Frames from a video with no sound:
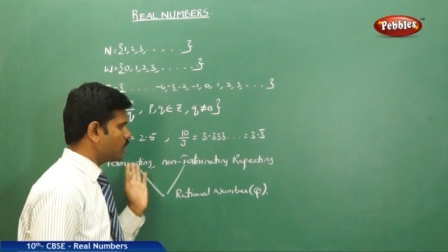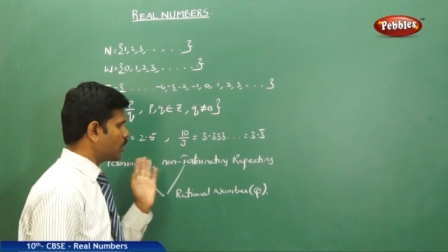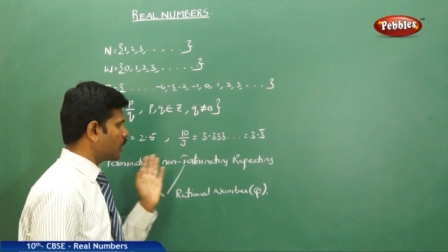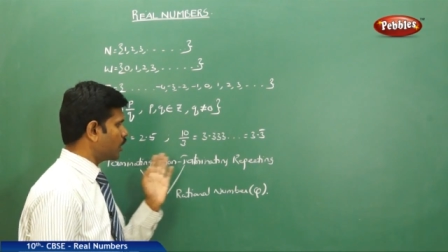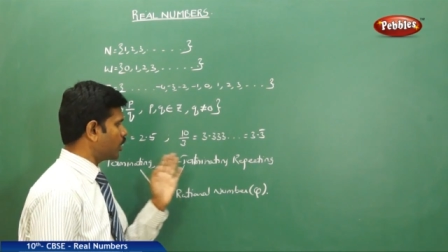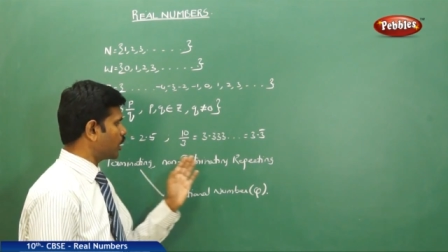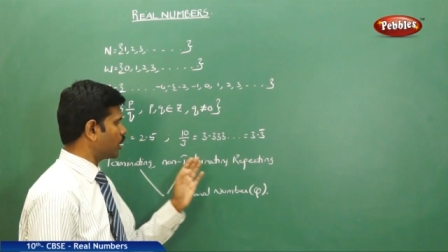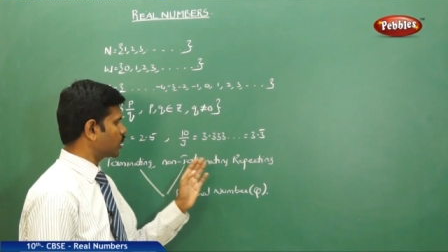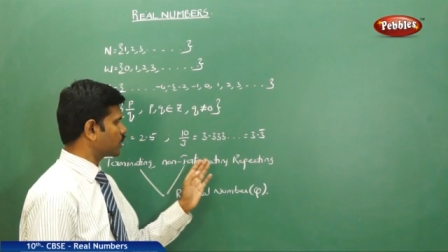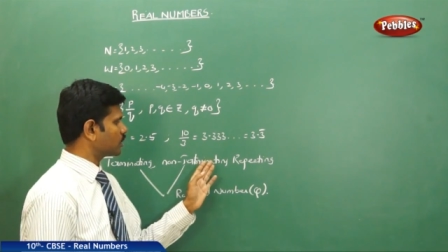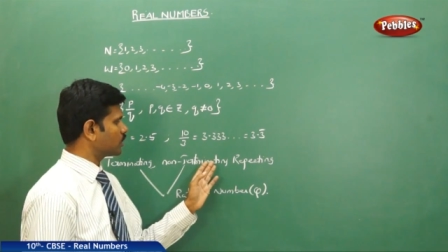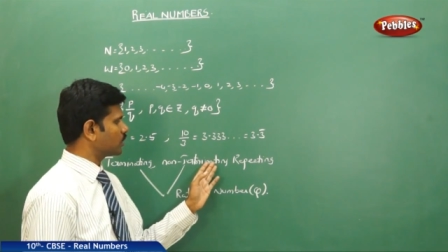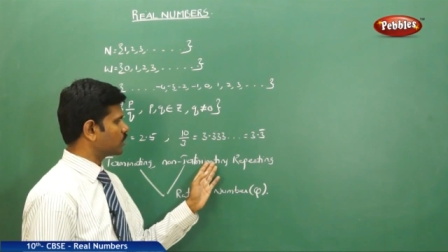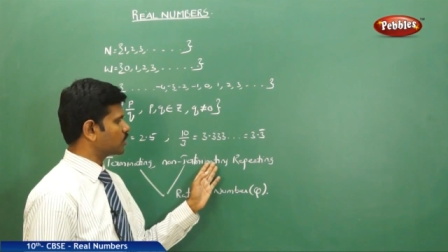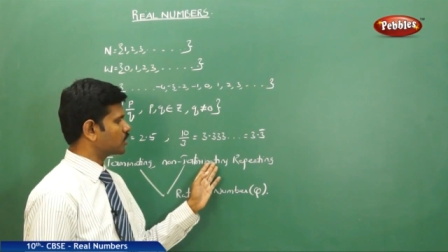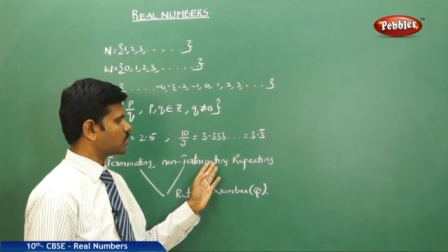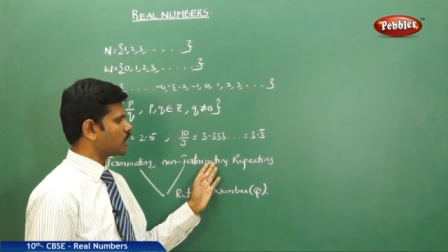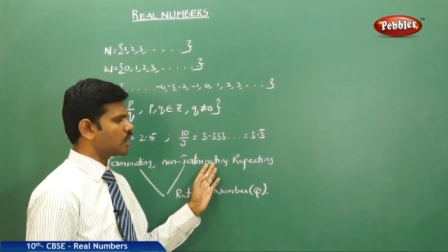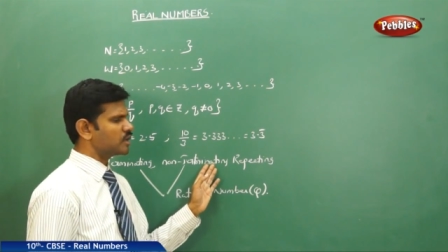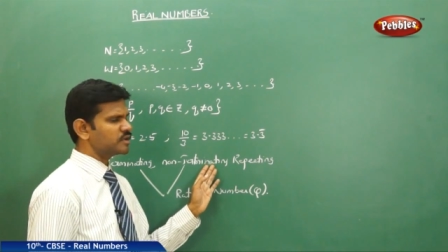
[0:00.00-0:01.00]
or
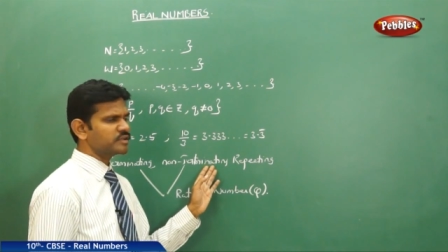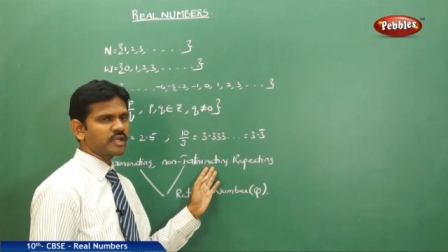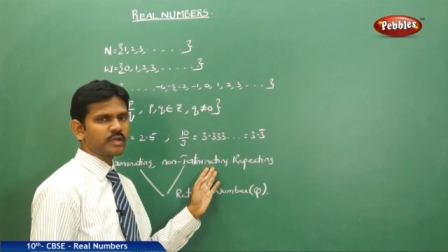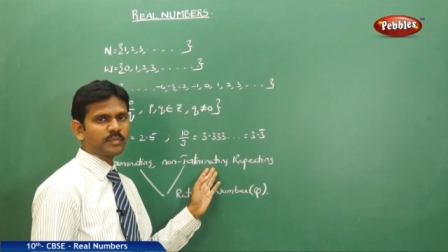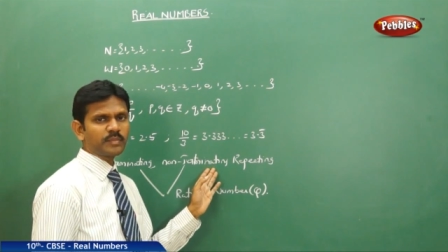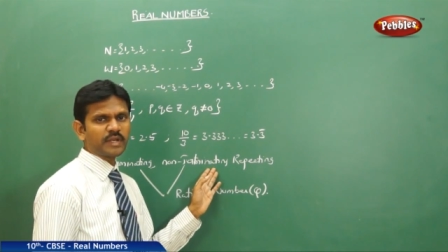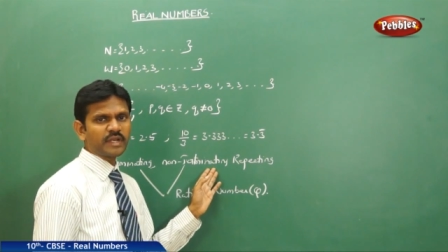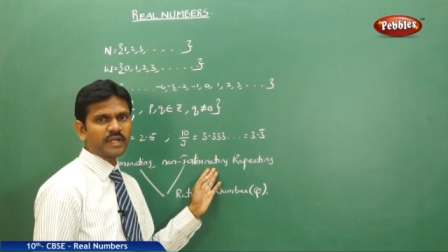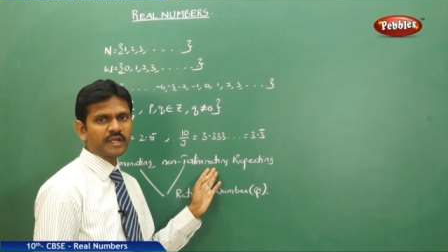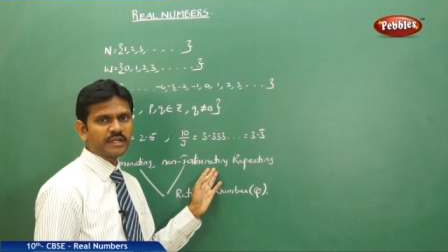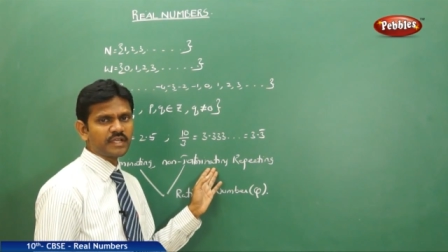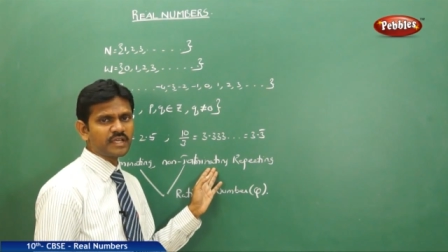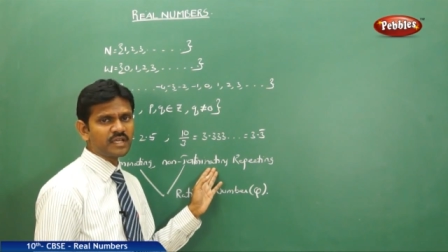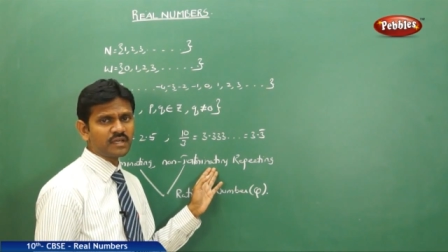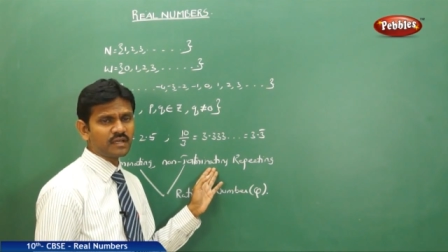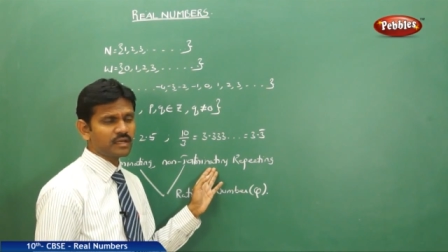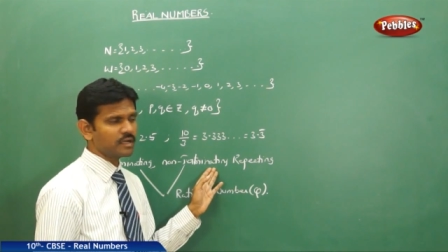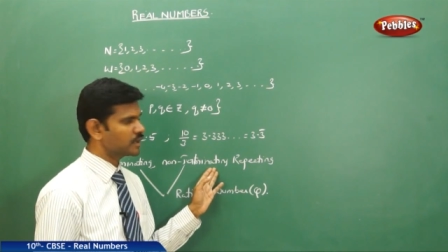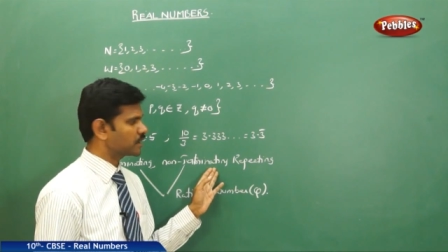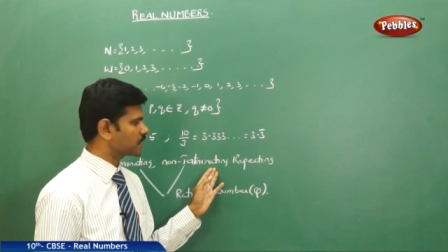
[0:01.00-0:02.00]

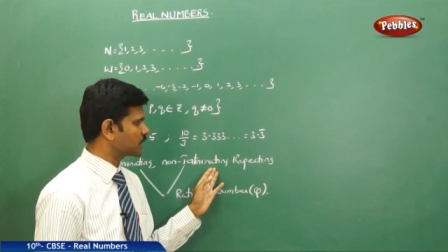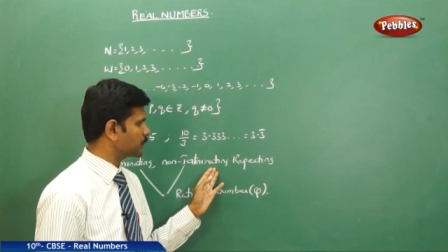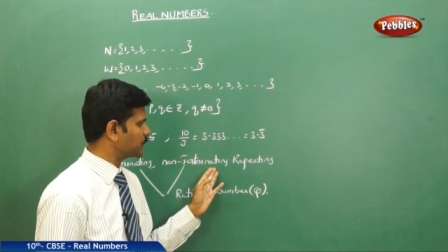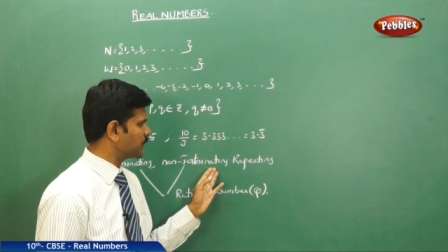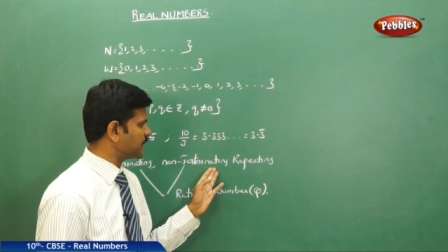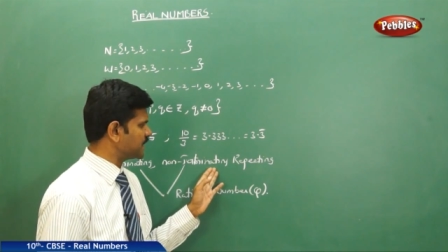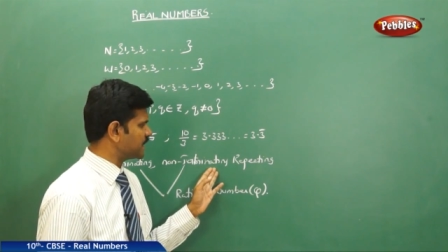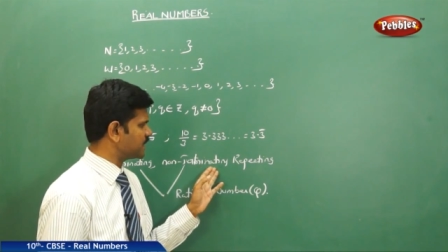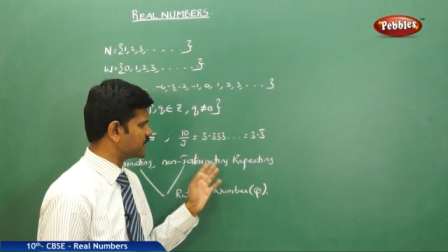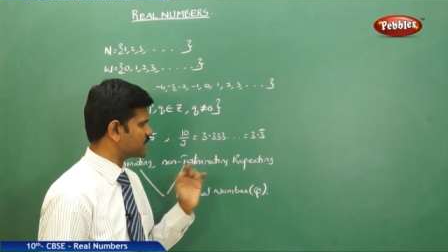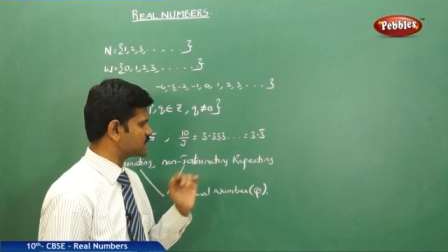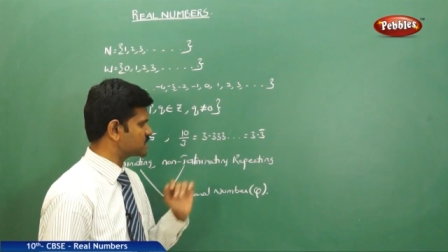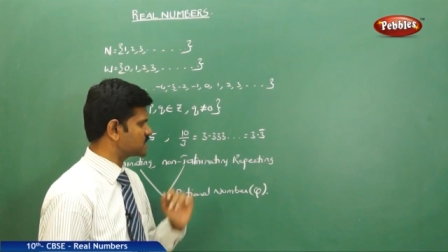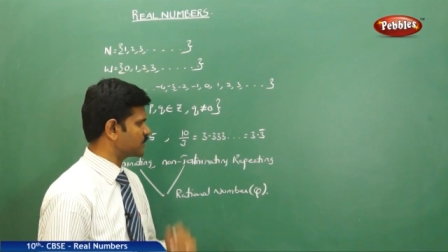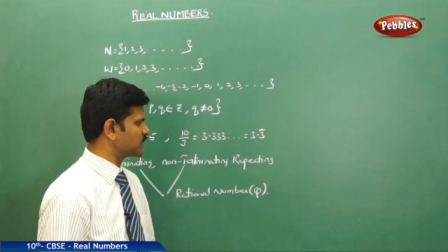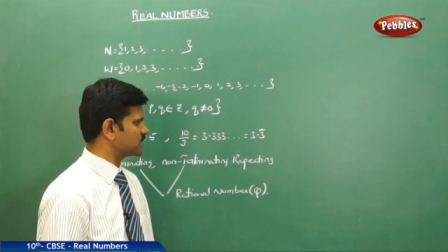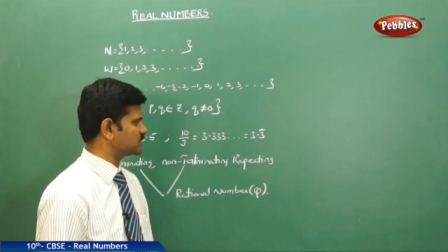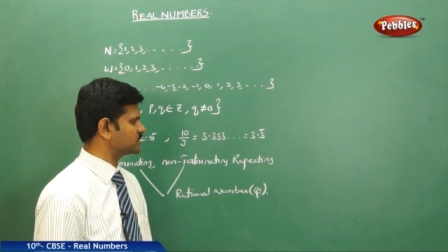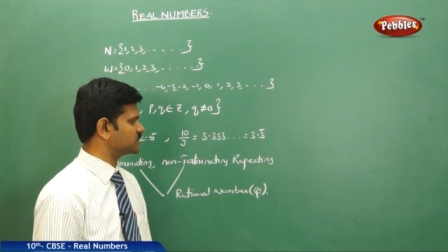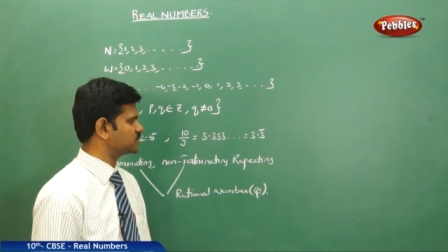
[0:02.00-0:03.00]
non-terminating repeating
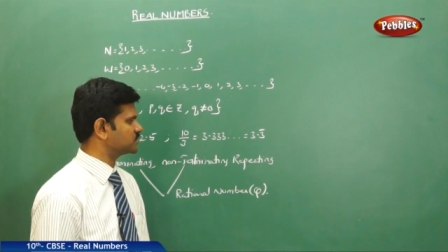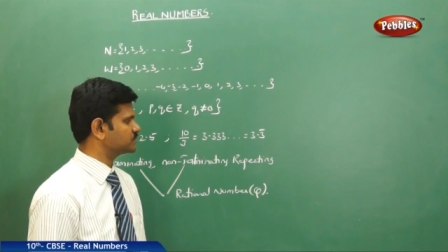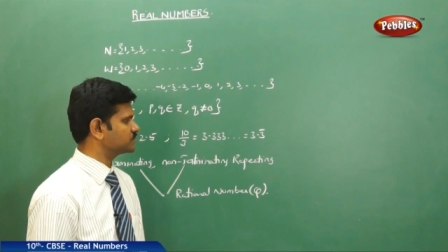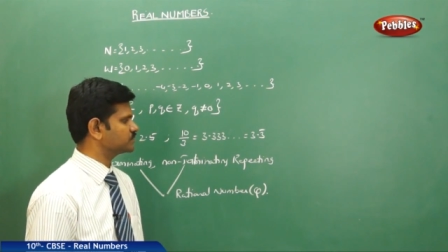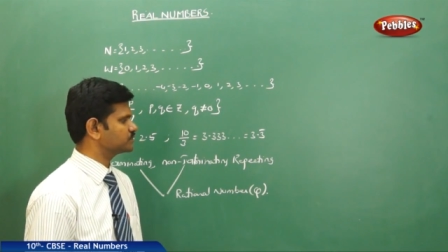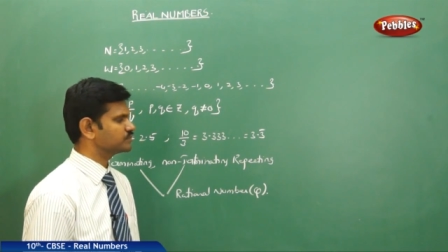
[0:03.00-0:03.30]
decimals.